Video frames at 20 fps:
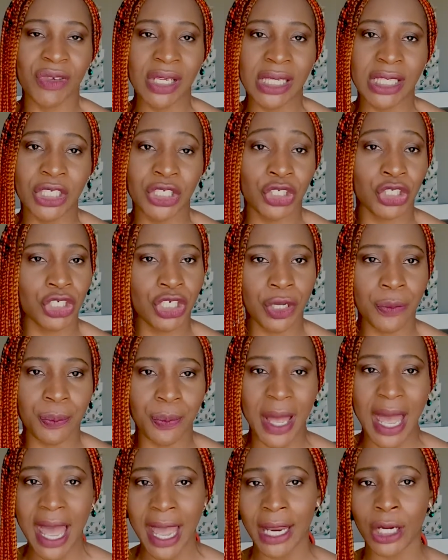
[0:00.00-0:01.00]
really cheap.
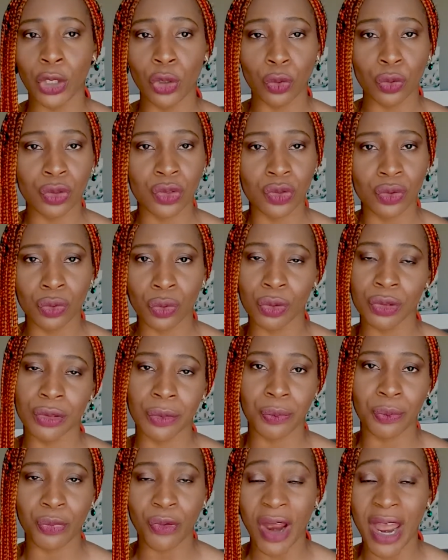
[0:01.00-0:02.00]
I don't know
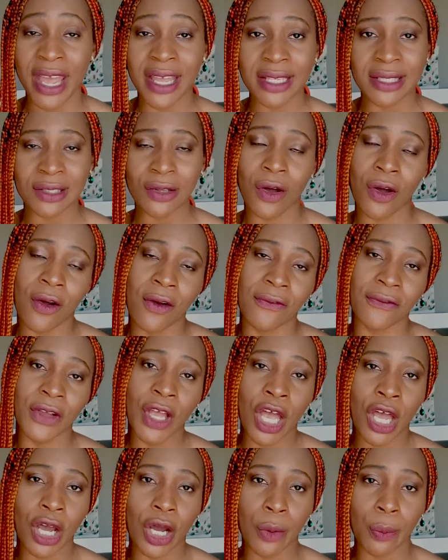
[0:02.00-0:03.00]
the price of
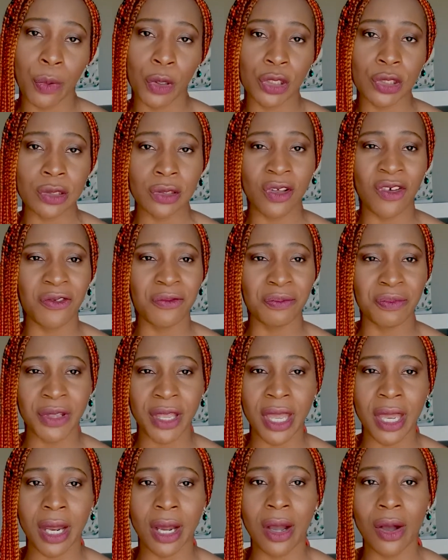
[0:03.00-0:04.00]
a bottle of
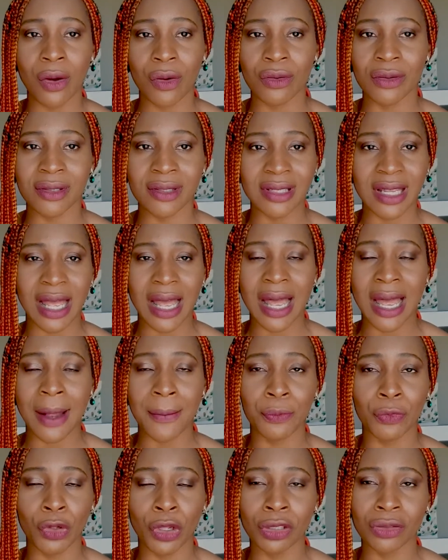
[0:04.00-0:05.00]
beer because
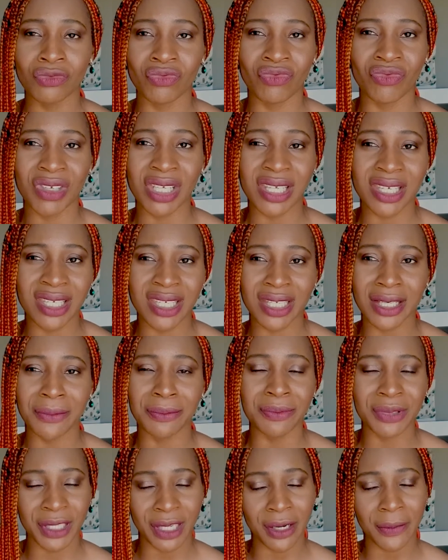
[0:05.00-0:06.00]
I'm not really
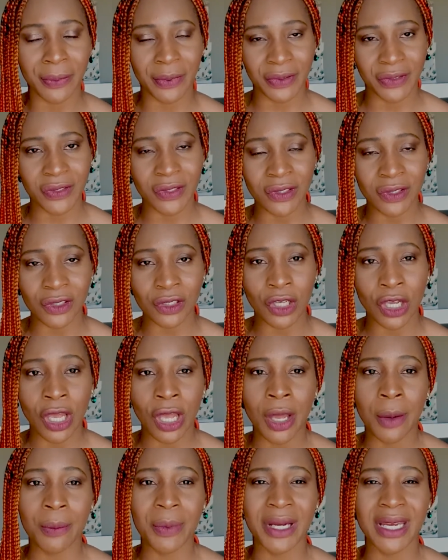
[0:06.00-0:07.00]
a beer person.
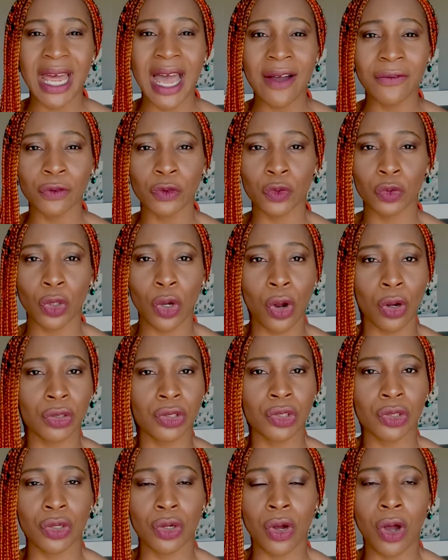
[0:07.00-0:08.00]
But having
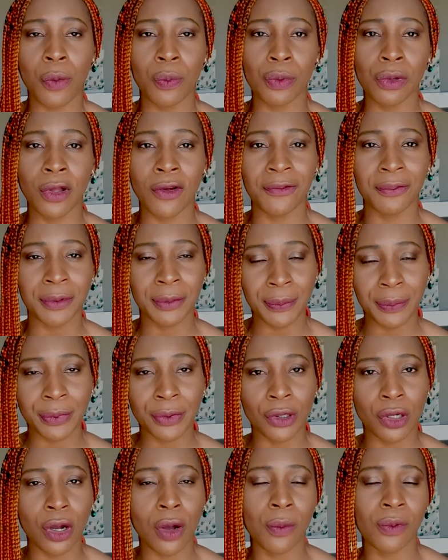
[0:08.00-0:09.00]
talked to a couple of people,
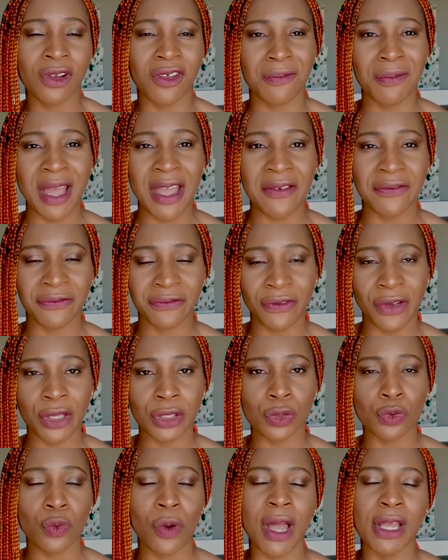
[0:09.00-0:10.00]
a couple of my
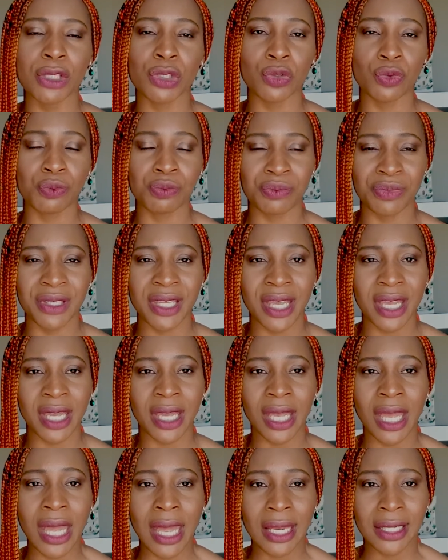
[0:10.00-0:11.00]
friends who are into
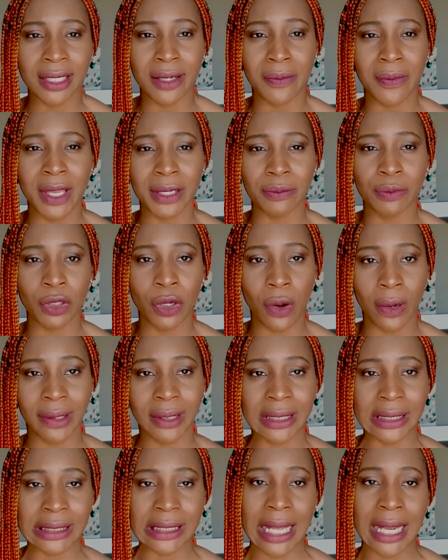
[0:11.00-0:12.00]
beer, they made me
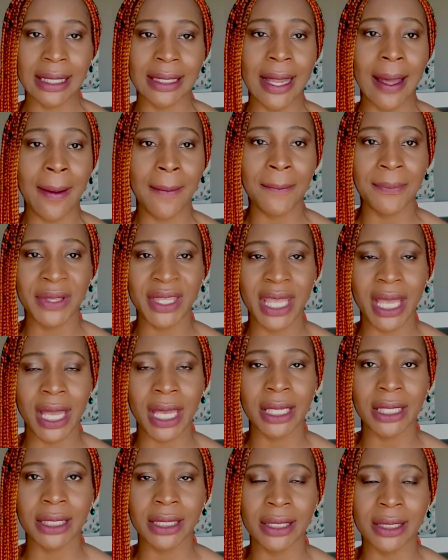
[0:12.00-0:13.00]
understand that
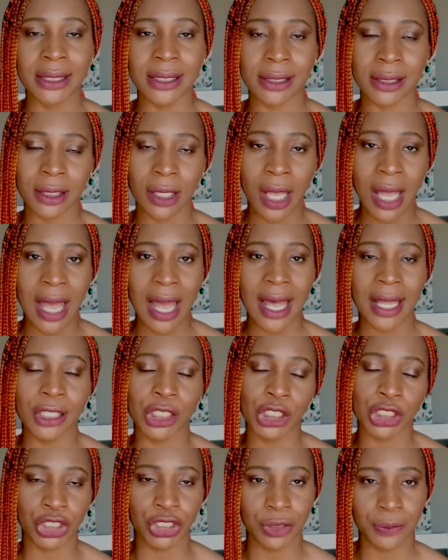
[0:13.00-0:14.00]
beer is at
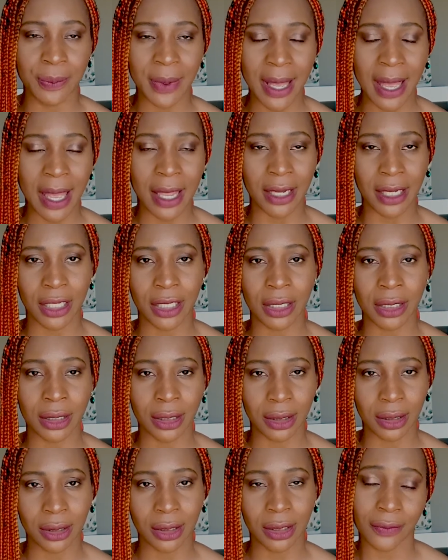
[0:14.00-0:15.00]
the cheaper end
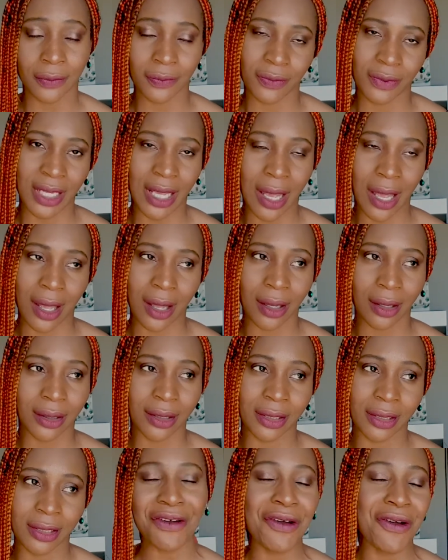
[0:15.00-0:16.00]
yeah
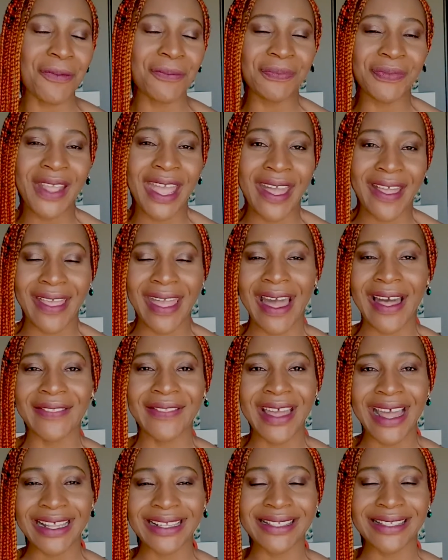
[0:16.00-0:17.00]
so yeah
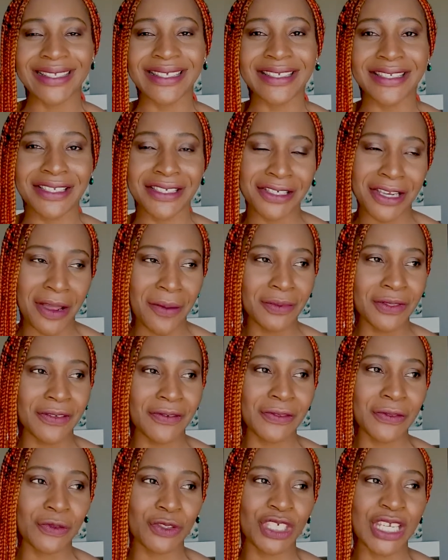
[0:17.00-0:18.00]
that's it in terms
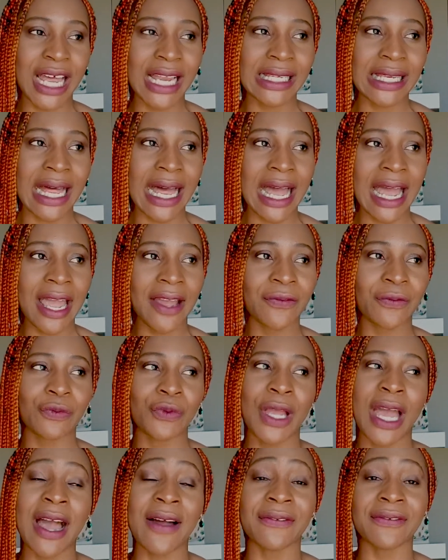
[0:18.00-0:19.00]
of social life
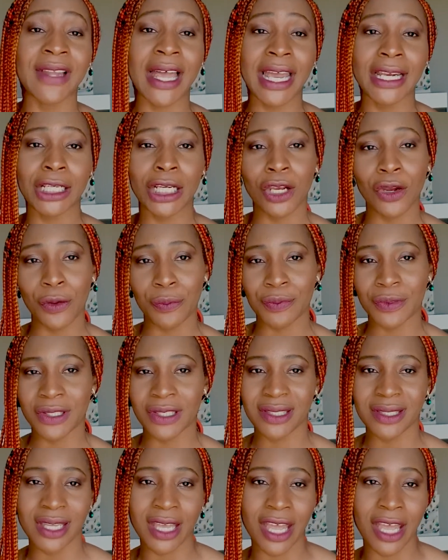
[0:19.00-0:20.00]
we have
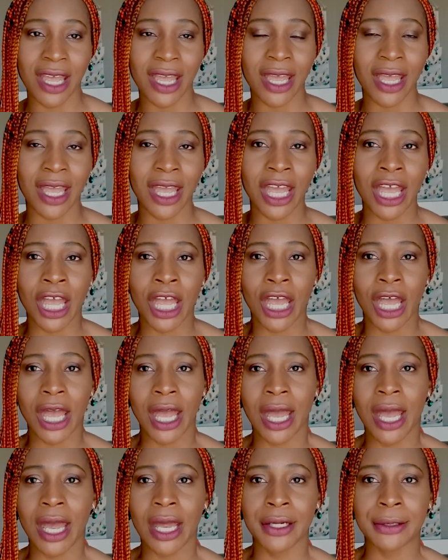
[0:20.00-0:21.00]
nightclubs here
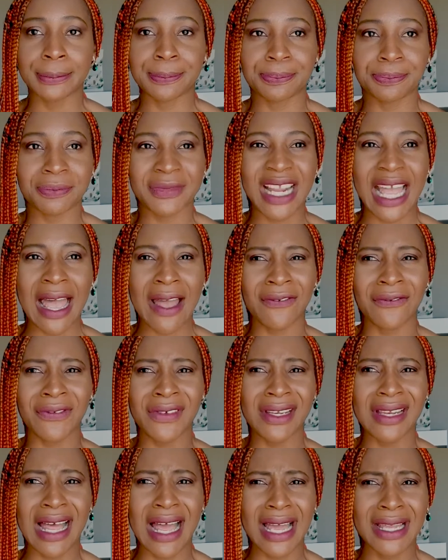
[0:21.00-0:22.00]
and I
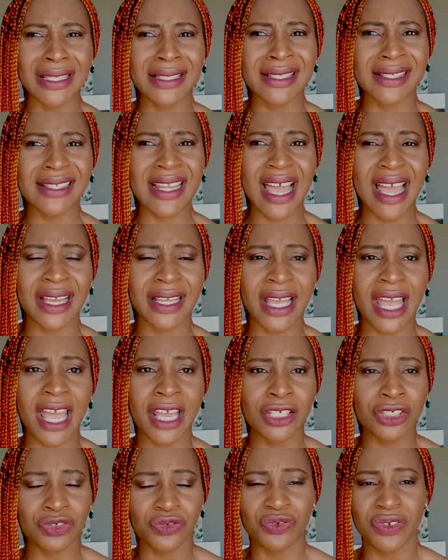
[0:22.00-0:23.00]
feel like it's like
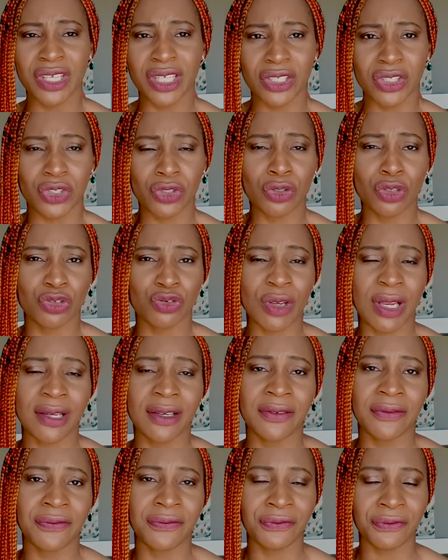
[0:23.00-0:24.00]
entry it's
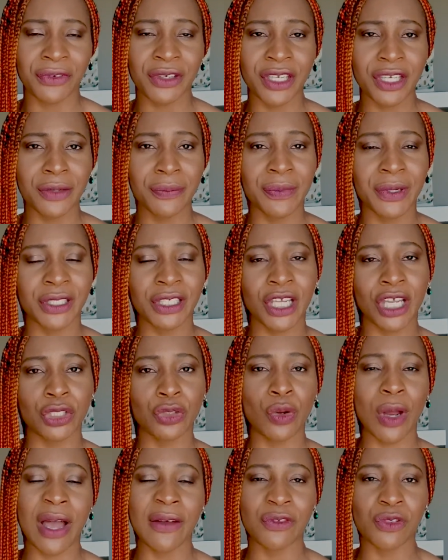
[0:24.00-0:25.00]
usually free but then
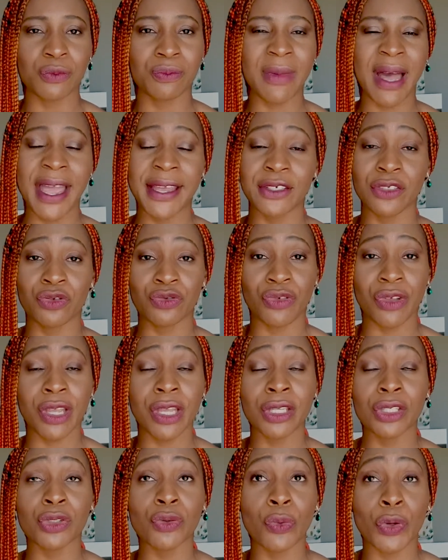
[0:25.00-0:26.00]
you have to buy
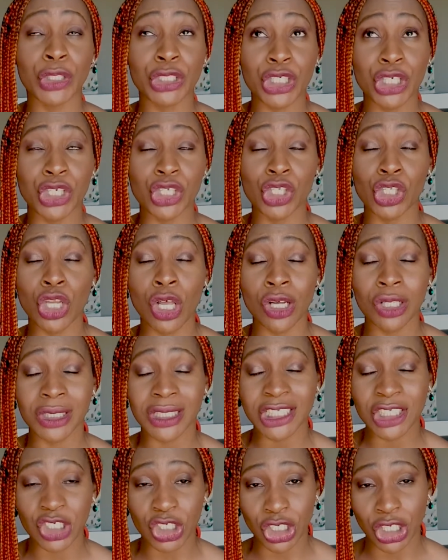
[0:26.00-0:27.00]
drinks which is not
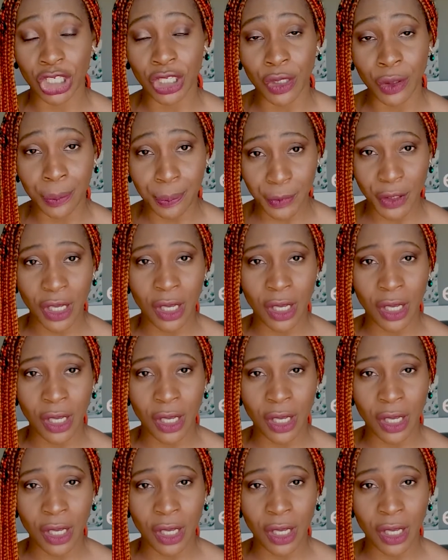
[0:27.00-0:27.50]
cheap